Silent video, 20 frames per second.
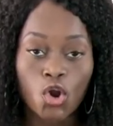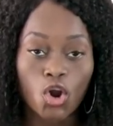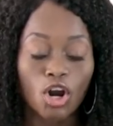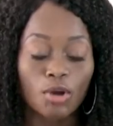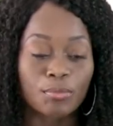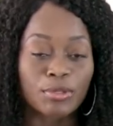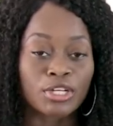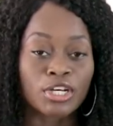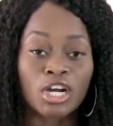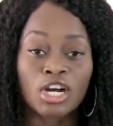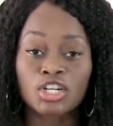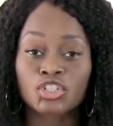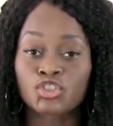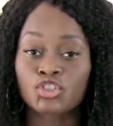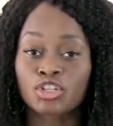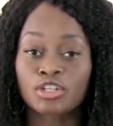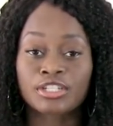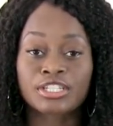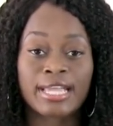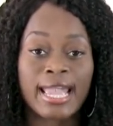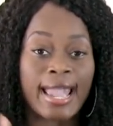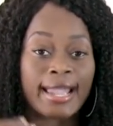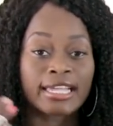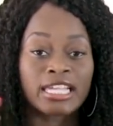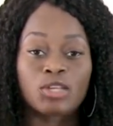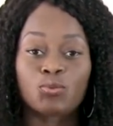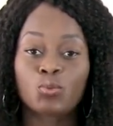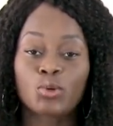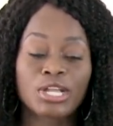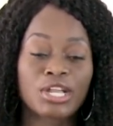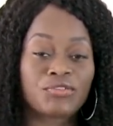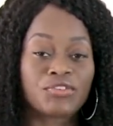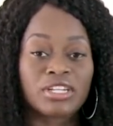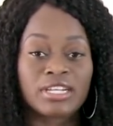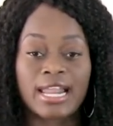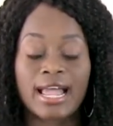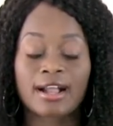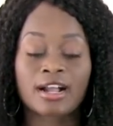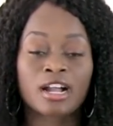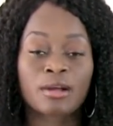or because your yakky weave
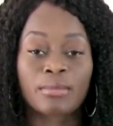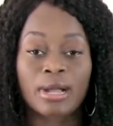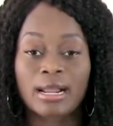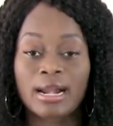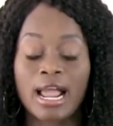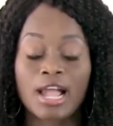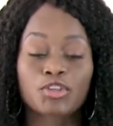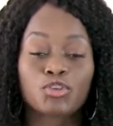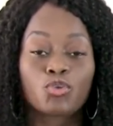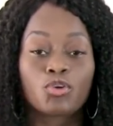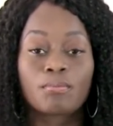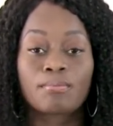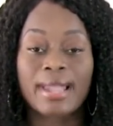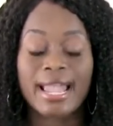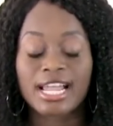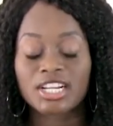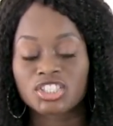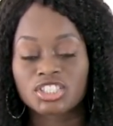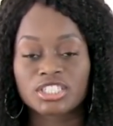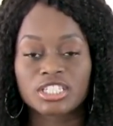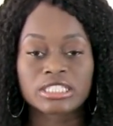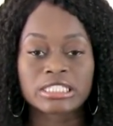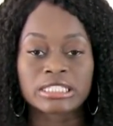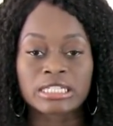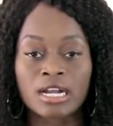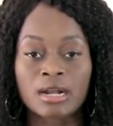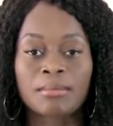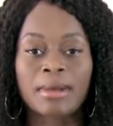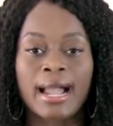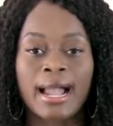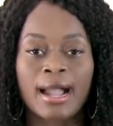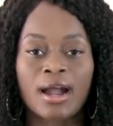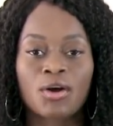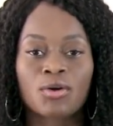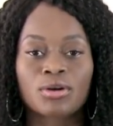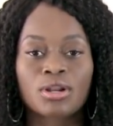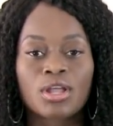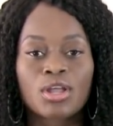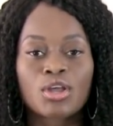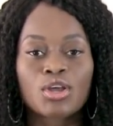did not come out how you imagined it to come
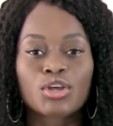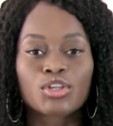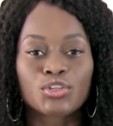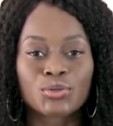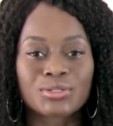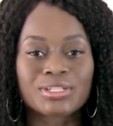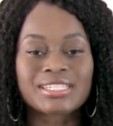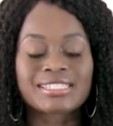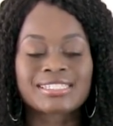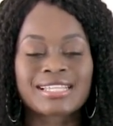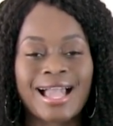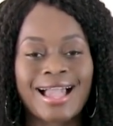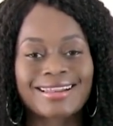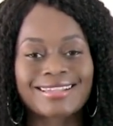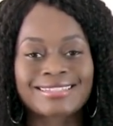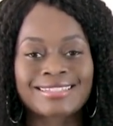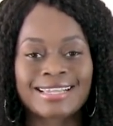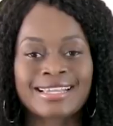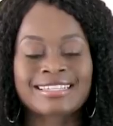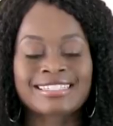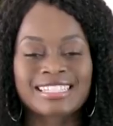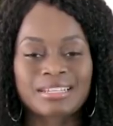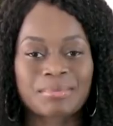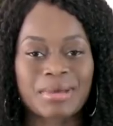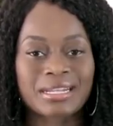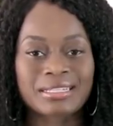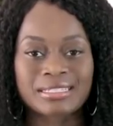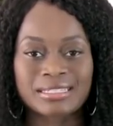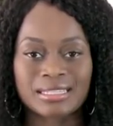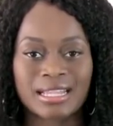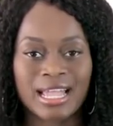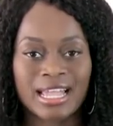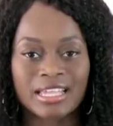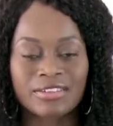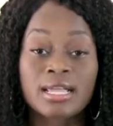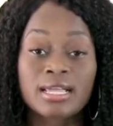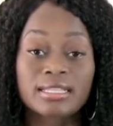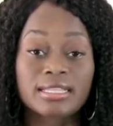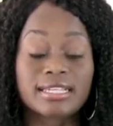out, you decide to take somebody's life.